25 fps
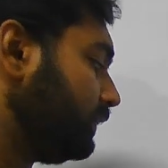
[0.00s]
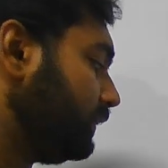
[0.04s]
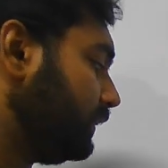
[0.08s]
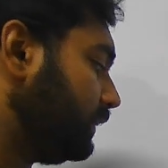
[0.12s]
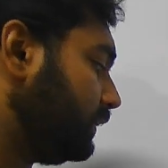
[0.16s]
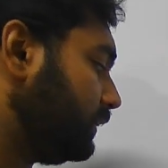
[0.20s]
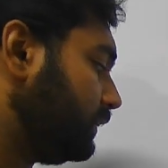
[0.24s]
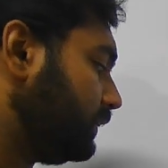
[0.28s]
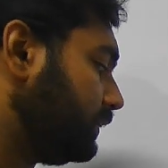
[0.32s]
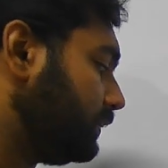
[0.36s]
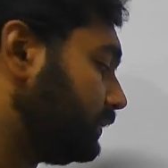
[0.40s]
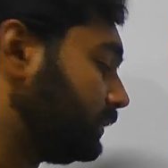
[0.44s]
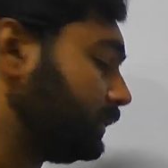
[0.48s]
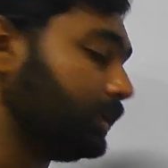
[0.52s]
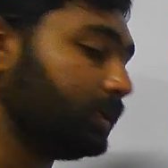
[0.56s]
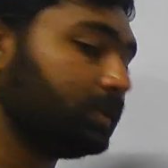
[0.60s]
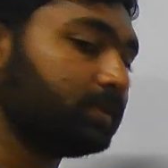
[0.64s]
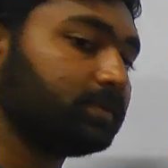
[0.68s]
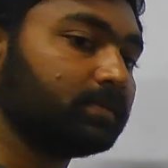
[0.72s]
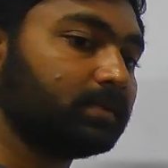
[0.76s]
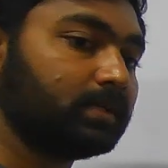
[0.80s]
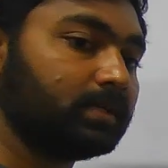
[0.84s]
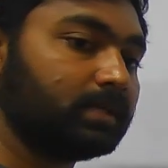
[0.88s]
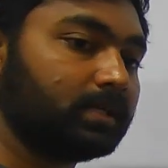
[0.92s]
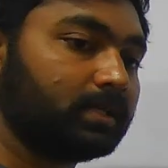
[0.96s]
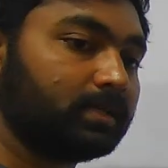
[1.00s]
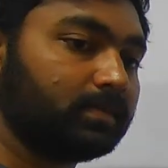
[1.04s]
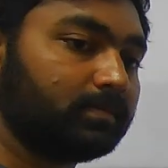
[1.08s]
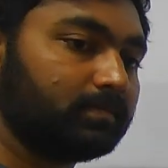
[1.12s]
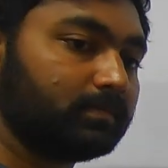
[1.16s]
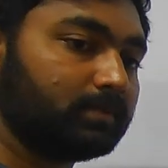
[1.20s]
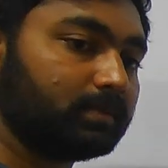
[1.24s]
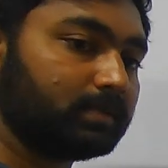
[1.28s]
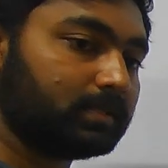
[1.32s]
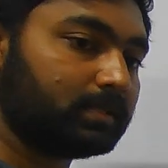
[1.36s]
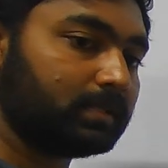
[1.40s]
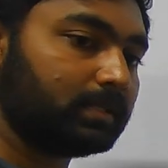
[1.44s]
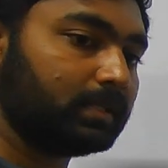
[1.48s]
Then that's why I
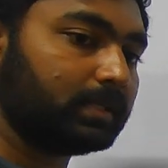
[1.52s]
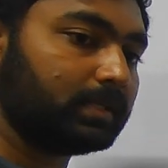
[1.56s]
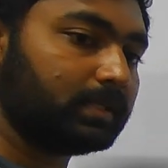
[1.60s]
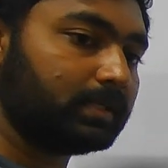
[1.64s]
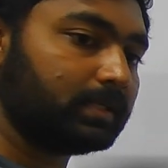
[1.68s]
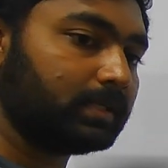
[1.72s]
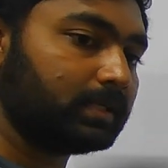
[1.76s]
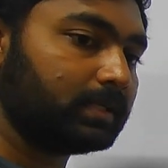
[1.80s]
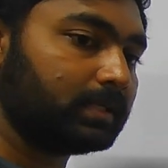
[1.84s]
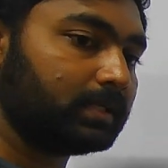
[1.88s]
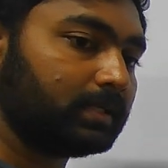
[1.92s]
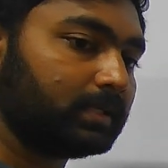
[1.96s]
am telling